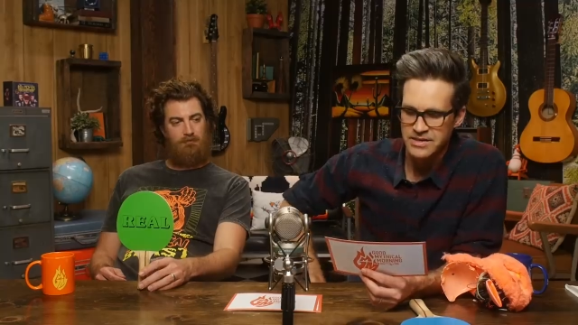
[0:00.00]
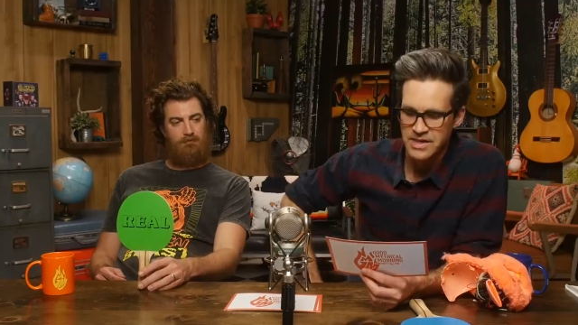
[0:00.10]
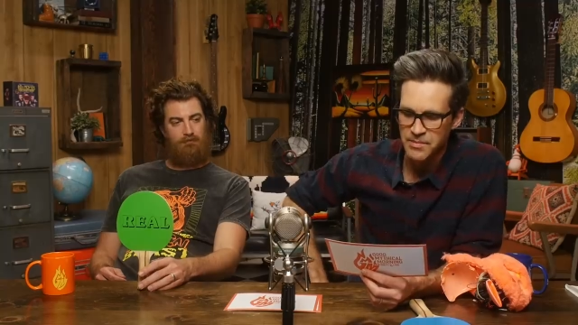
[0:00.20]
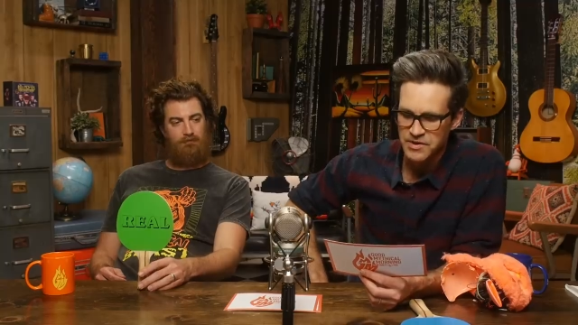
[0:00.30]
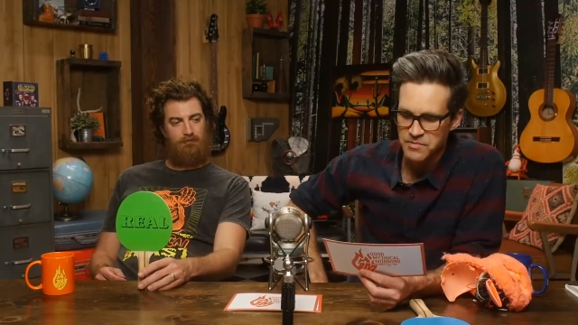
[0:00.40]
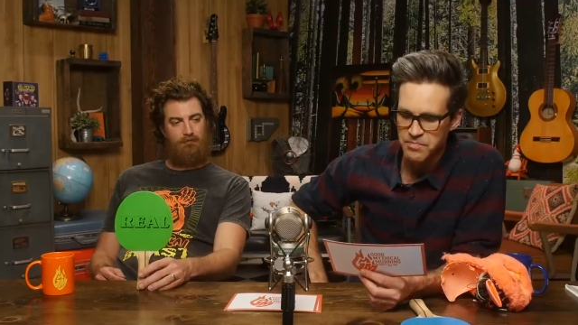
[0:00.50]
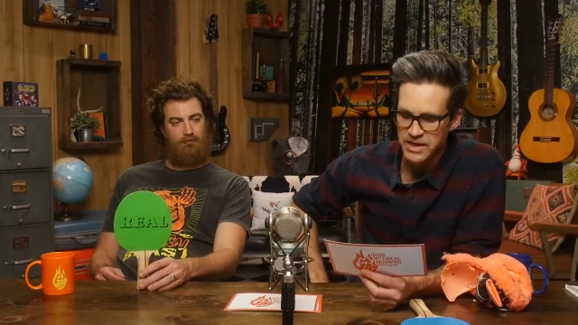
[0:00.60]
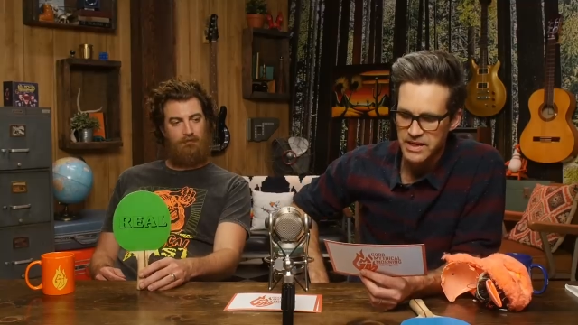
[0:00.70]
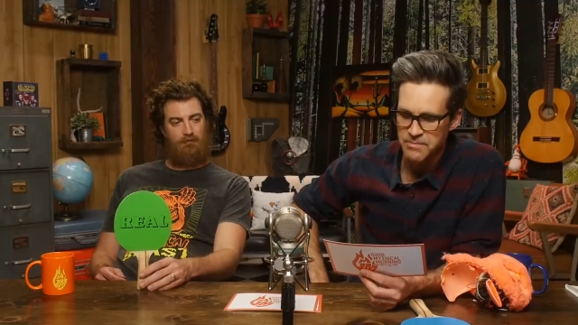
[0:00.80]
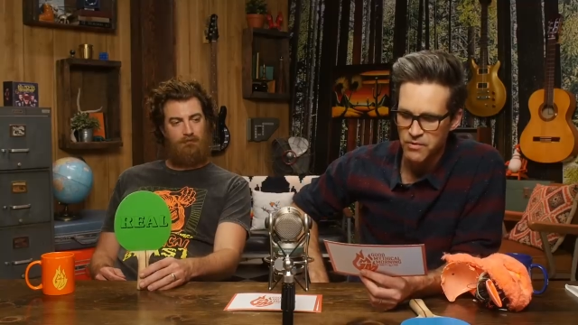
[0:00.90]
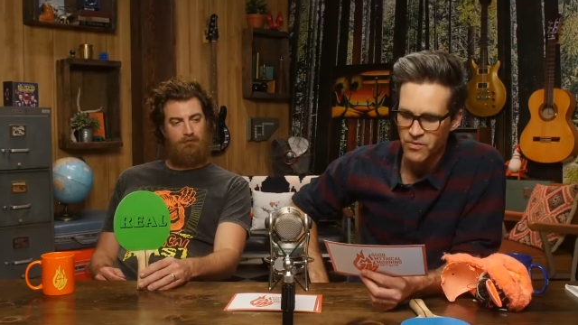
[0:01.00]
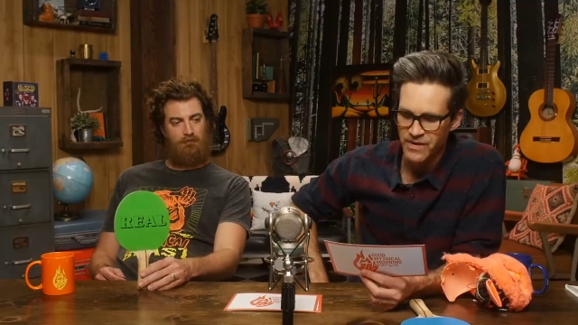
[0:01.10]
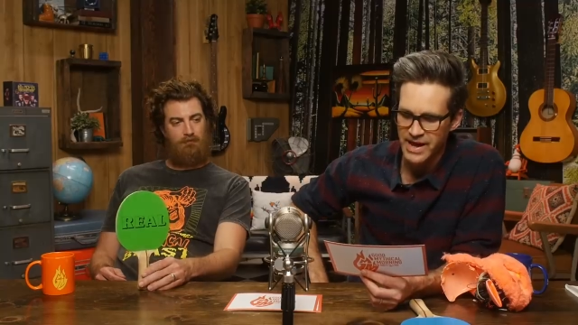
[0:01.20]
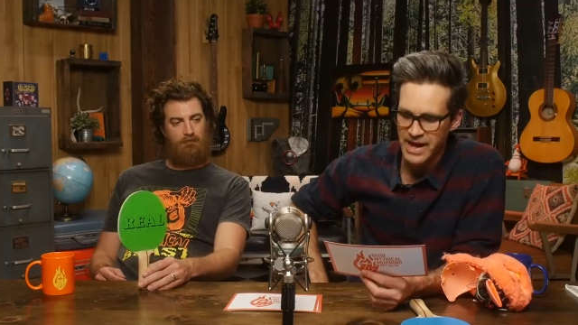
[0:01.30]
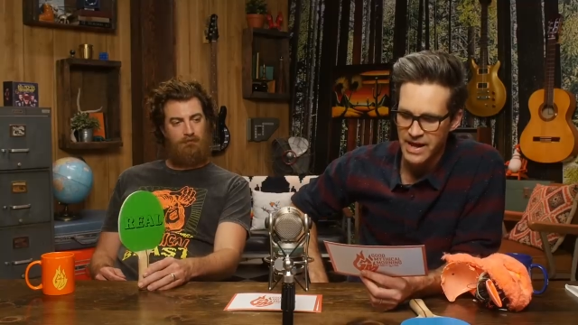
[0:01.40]
Speaker 1: Thomas B.
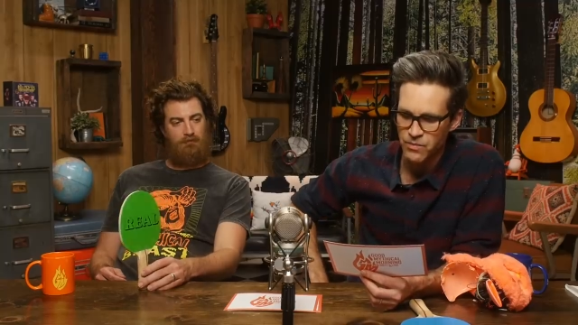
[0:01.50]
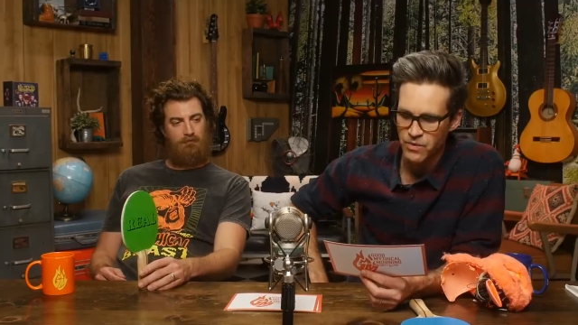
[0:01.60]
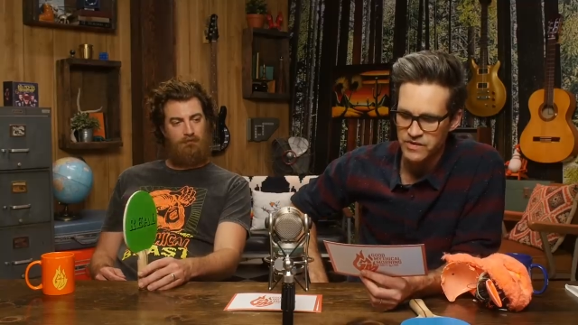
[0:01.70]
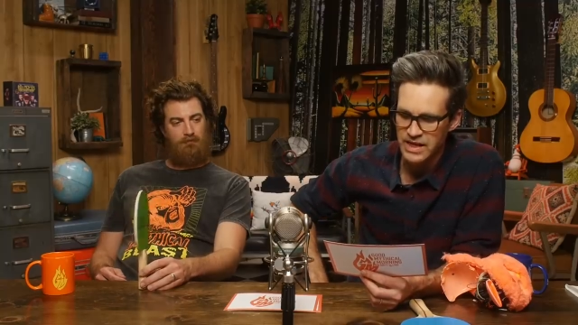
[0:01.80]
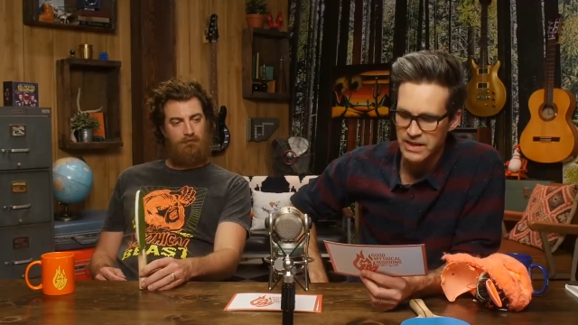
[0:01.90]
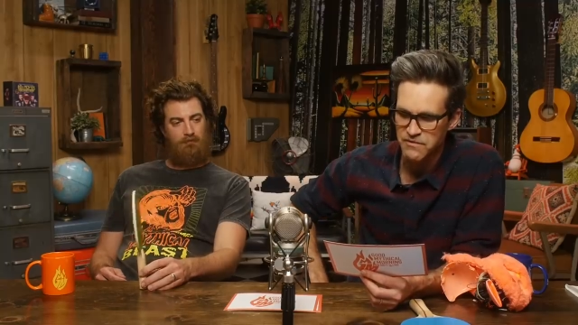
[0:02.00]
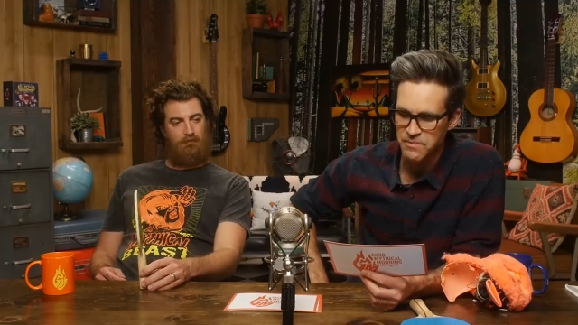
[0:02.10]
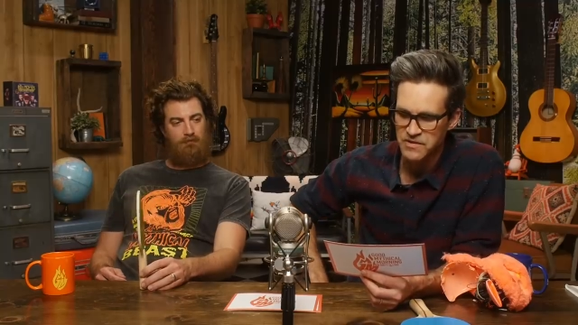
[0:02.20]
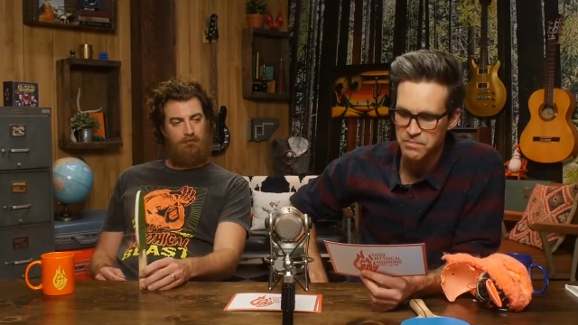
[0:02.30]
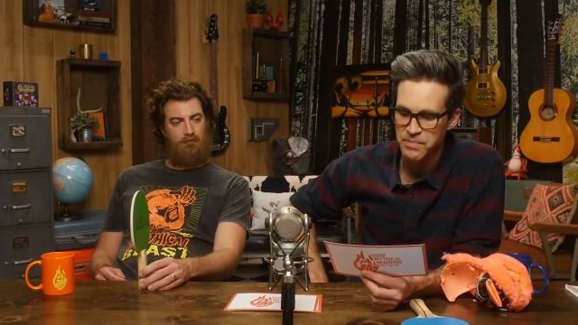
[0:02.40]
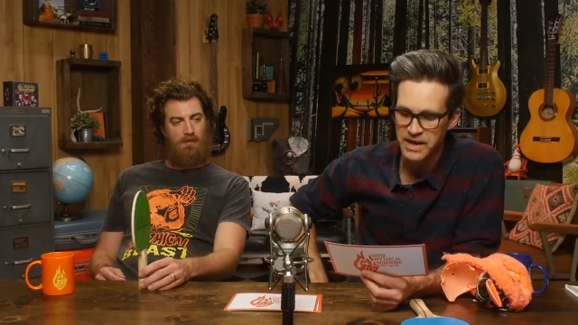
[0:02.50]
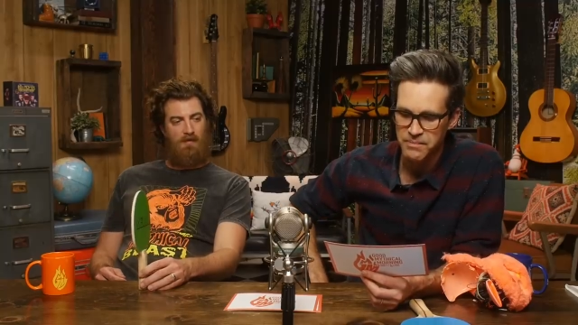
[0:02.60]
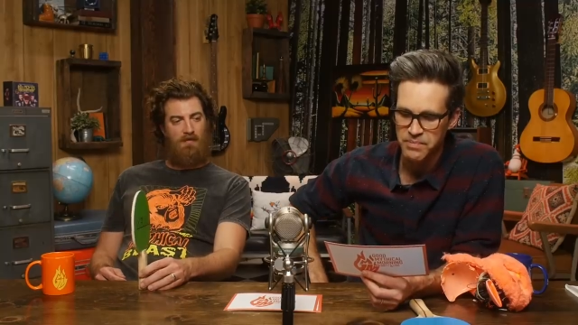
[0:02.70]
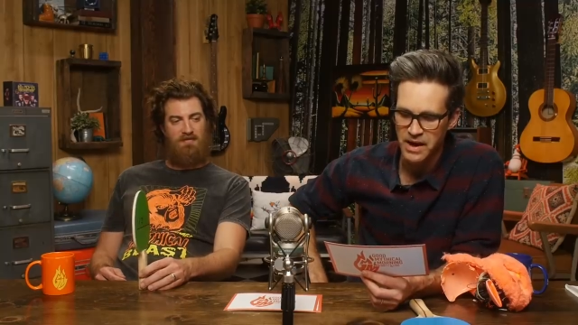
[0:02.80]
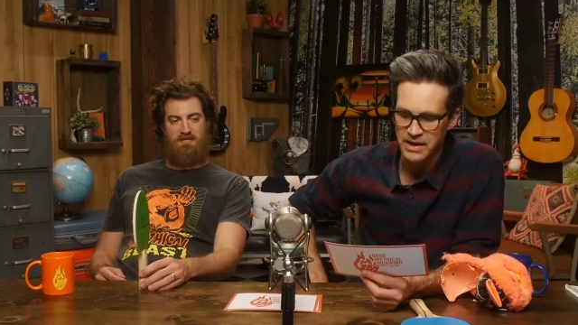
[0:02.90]
Moran was an infamous
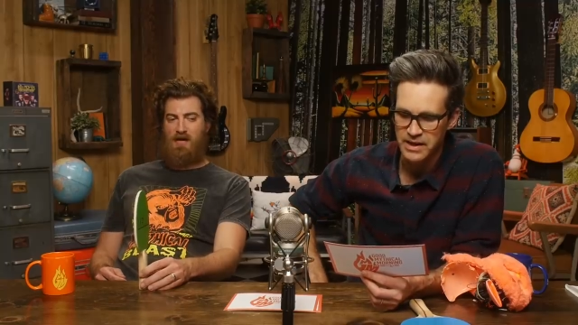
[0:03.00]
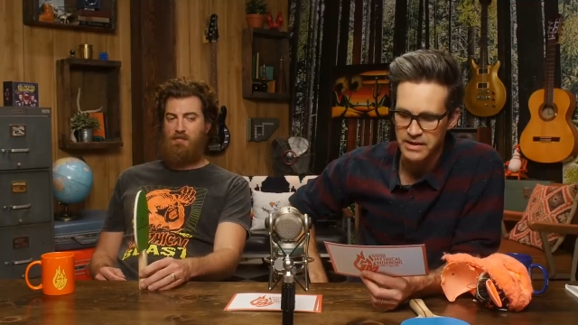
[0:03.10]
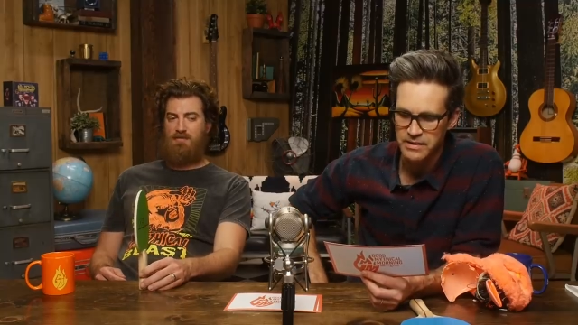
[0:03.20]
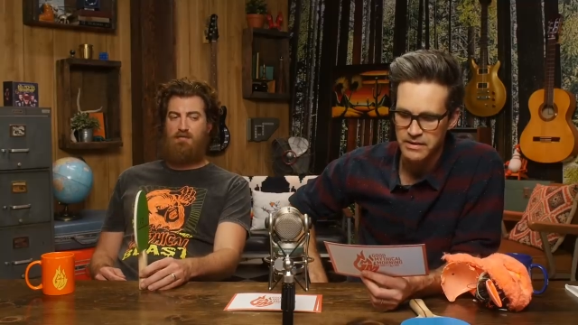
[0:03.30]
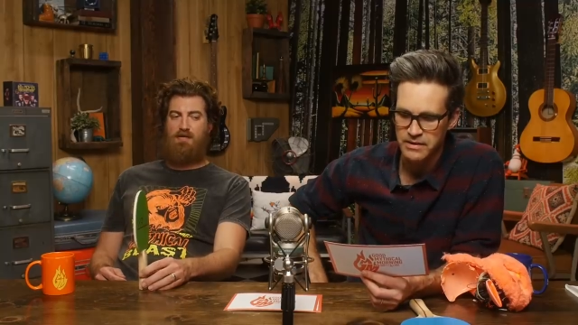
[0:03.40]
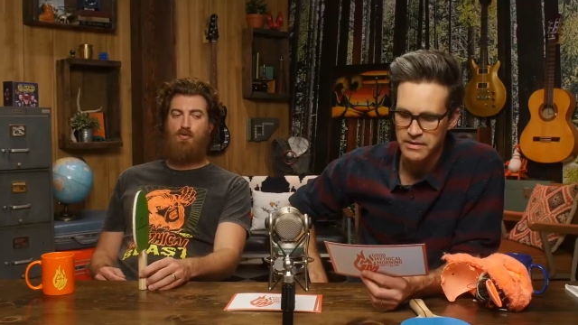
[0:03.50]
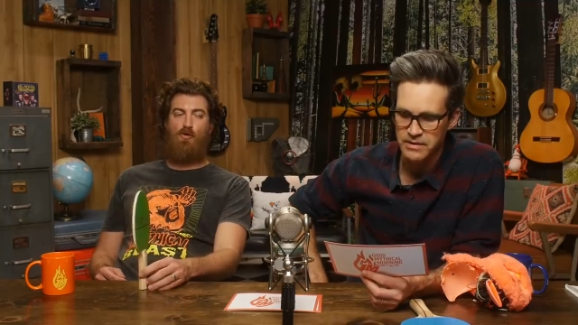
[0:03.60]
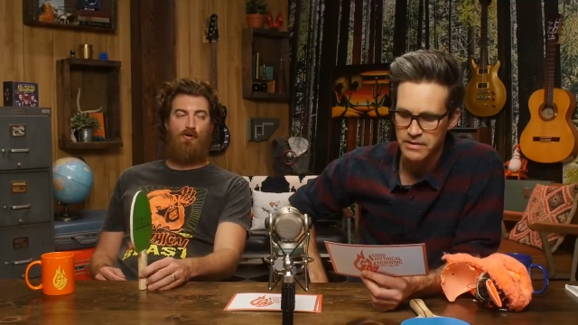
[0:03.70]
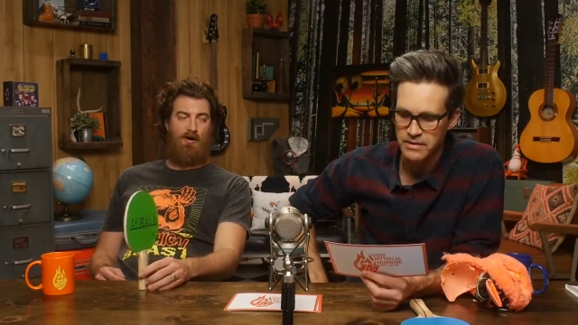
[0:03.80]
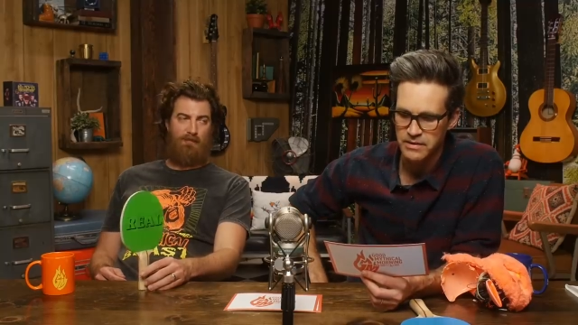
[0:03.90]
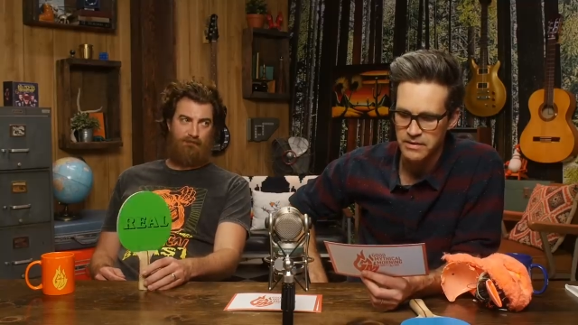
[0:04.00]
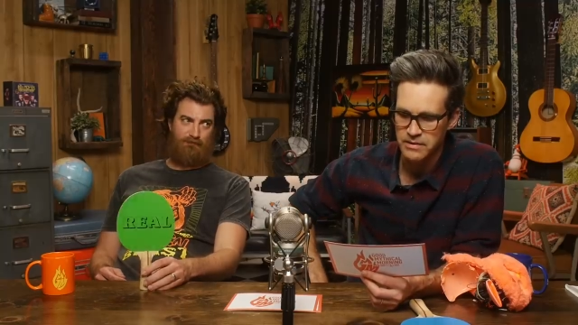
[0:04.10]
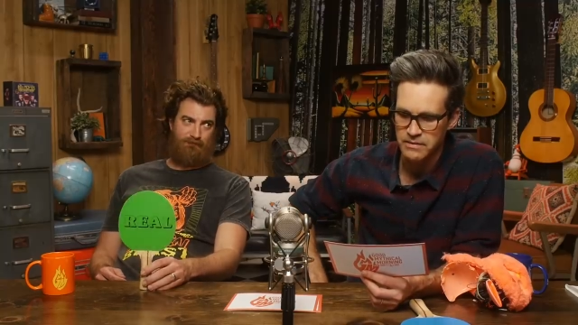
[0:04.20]
pickpocket.
Speaker 2: No, that's Thomas B. Moran.